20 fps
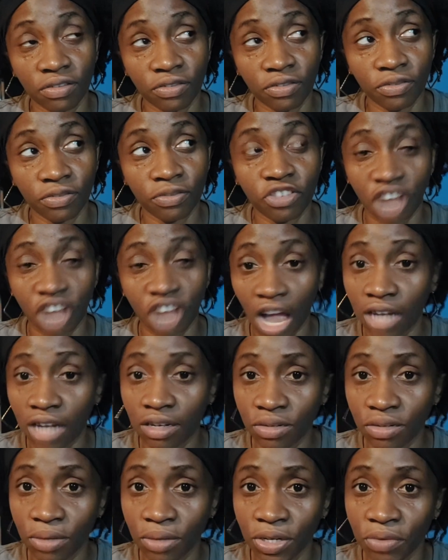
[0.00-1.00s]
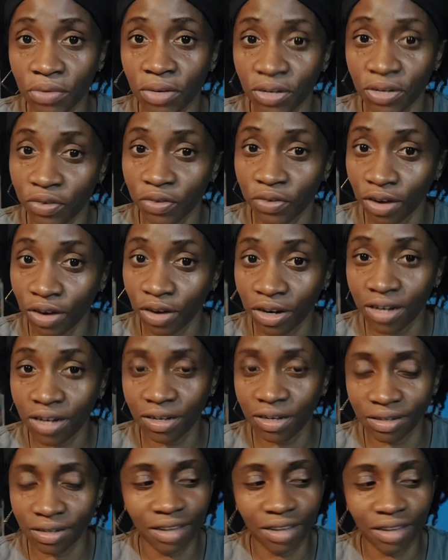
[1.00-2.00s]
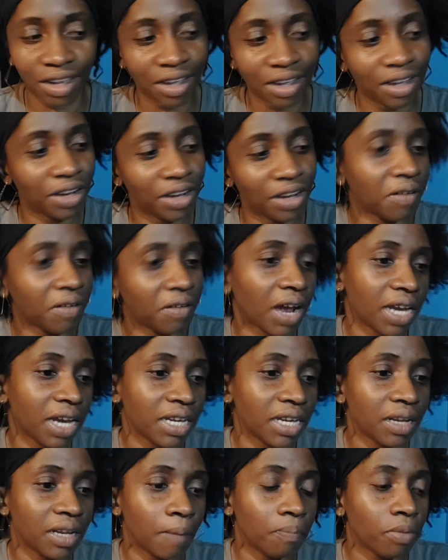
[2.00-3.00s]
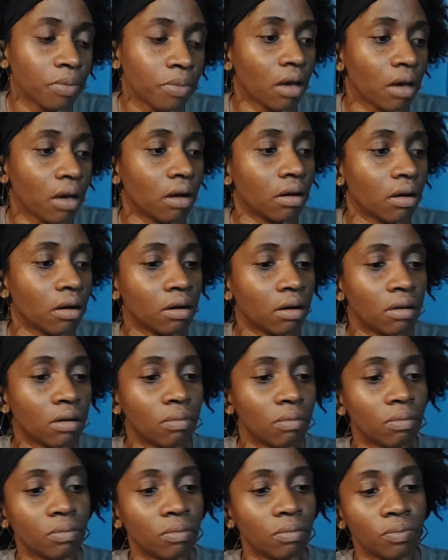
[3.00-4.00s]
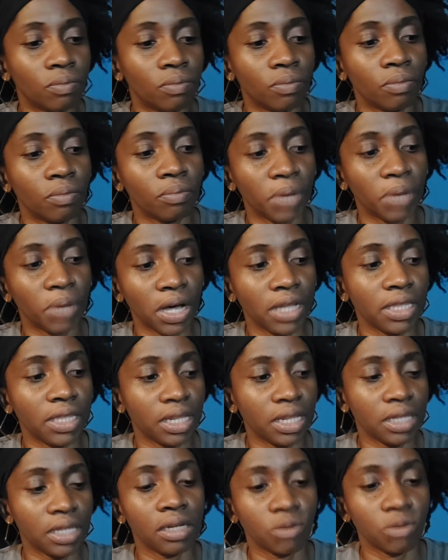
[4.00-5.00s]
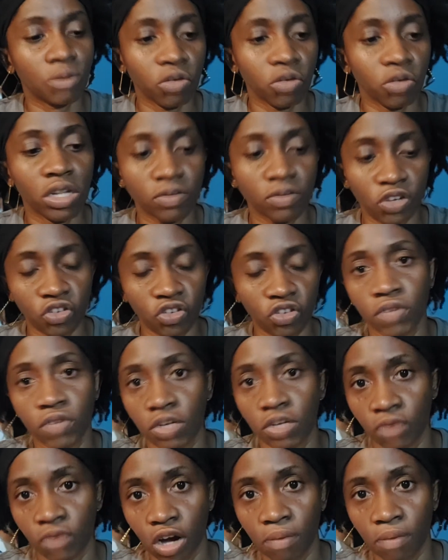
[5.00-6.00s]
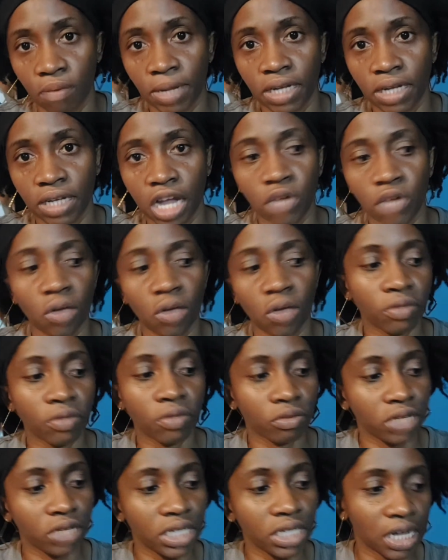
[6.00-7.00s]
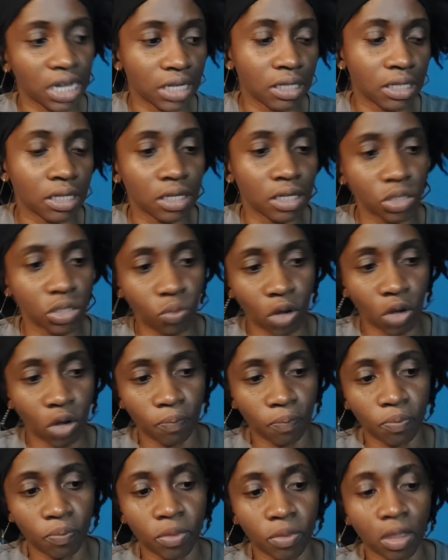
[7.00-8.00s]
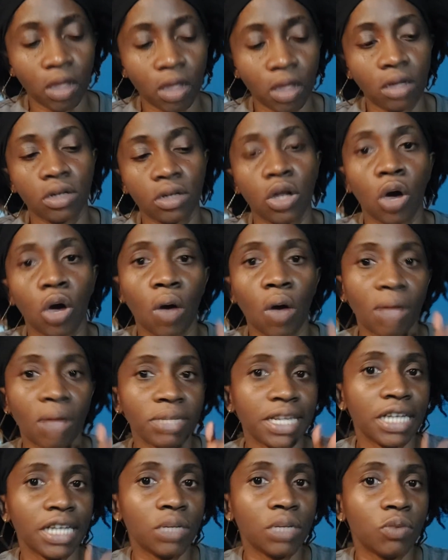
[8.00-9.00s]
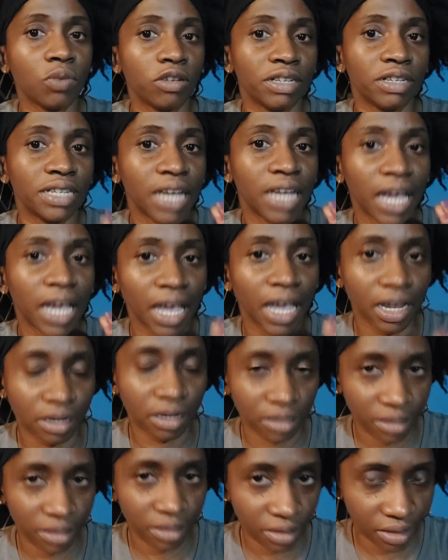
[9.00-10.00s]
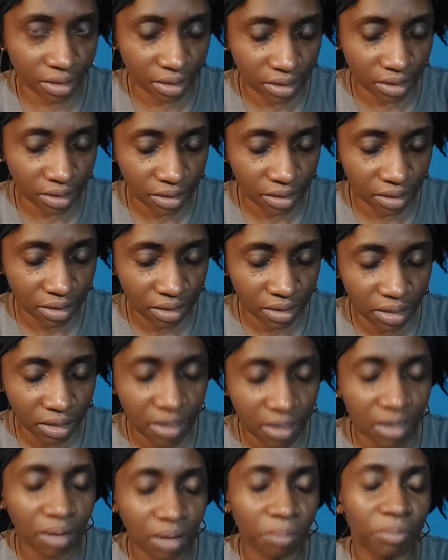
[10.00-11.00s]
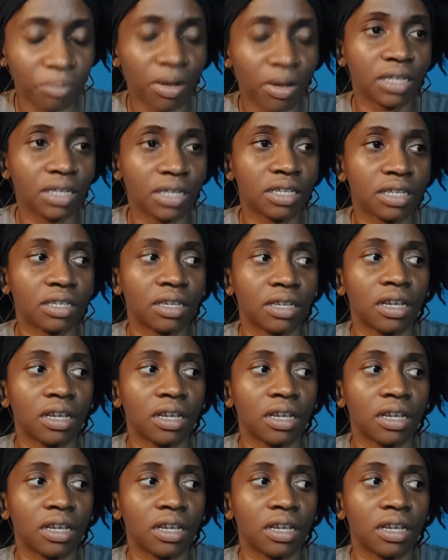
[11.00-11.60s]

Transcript: Jan 2024, right? But this is about preservation of the environment, and you have 3 texts in this one. Now I'm saying the word text, but